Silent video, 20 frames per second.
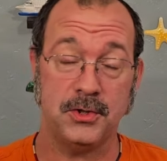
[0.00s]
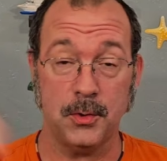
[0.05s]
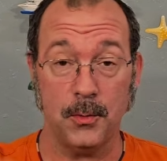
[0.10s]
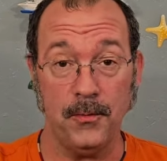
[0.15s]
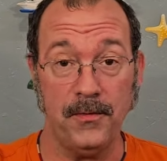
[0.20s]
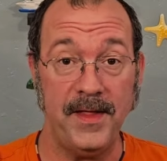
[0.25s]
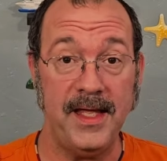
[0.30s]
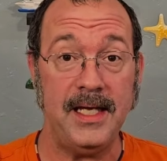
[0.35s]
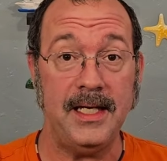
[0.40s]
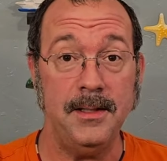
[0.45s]
so
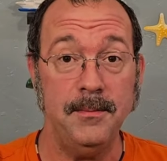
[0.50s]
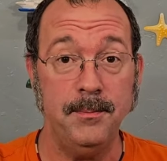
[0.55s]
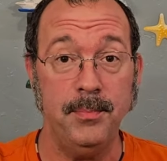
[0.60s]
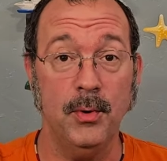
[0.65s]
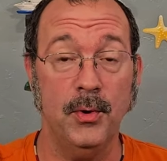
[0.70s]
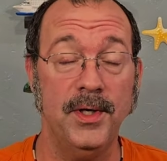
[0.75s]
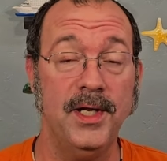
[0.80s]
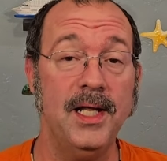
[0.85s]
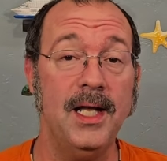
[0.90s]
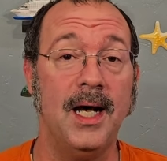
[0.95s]
they can
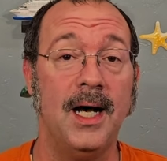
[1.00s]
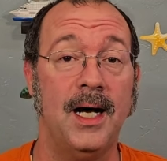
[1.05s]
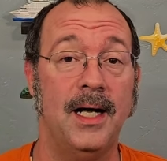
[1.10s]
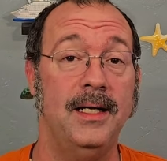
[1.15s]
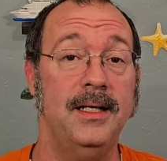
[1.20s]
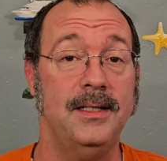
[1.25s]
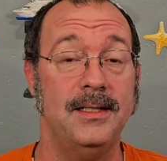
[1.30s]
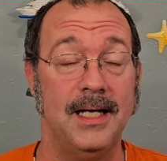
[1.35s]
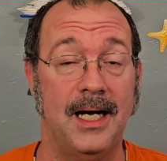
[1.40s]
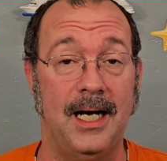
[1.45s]
put it
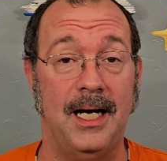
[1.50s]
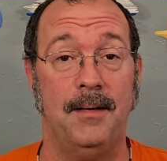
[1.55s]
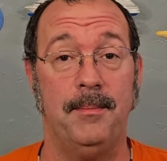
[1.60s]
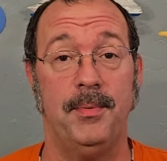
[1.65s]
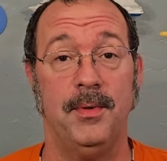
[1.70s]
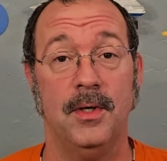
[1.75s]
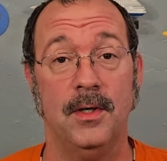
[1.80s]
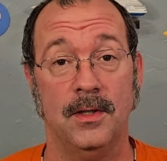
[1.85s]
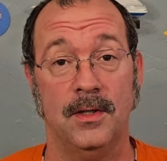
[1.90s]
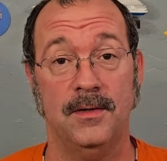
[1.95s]
on
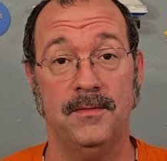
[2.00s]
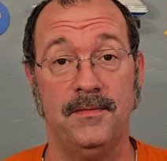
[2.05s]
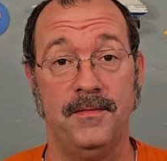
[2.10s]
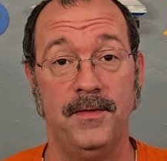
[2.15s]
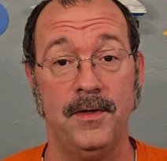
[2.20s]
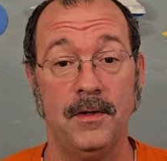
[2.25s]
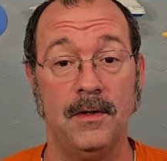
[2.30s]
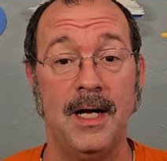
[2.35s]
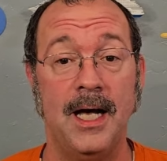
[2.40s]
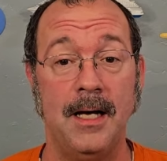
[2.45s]
top of
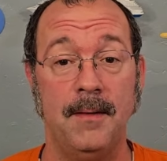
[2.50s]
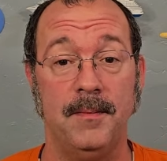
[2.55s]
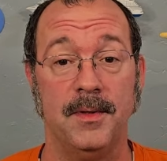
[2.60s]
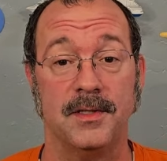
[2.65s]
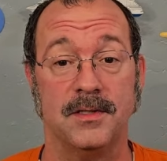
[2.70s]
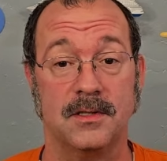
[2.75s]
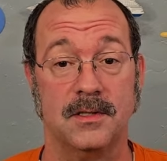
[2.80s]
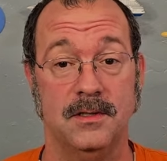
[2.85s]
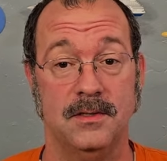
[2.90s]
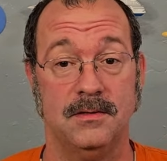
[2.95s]
their
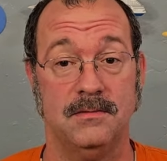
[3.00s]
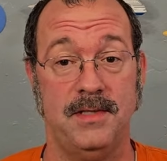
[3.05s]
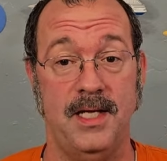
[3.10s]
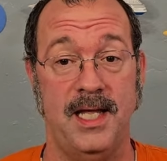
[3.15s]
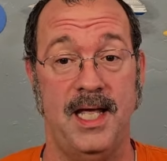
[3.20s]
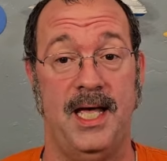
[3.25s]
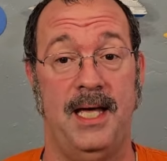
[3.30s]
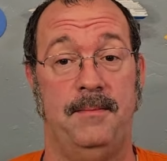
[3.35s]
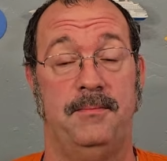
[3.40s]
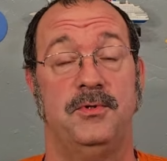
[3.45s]
omelets because
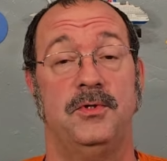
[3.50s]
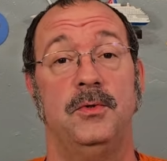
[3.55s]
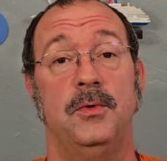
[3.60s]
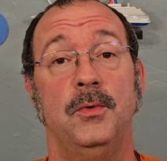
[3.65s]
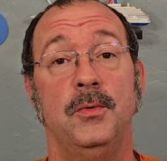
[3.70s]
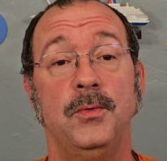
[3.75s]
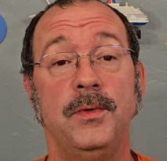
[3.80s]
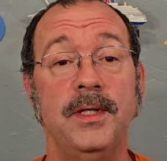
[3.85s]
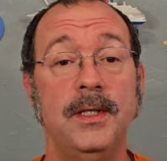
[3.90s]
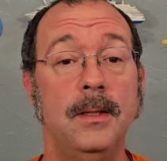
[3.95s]
they
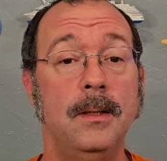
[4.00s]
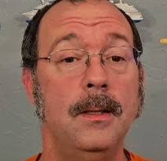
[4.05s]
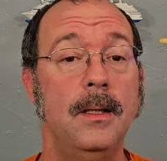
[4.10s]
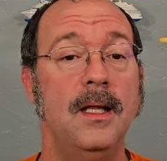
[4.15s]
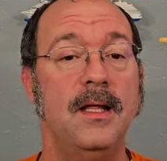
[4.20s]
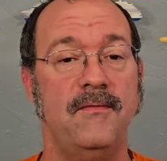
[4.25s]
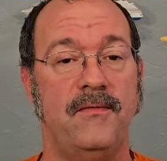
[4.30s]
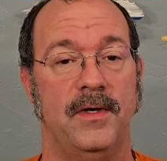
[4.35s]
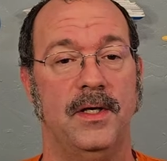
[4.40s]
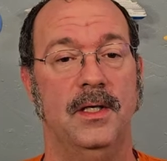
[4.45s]
absolutely
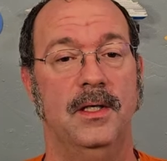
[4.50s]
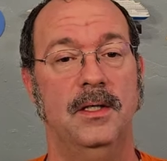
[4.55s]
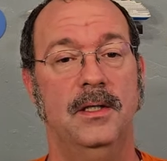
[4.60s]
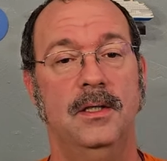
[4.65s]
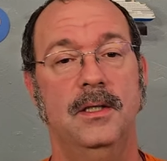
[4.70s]
love it.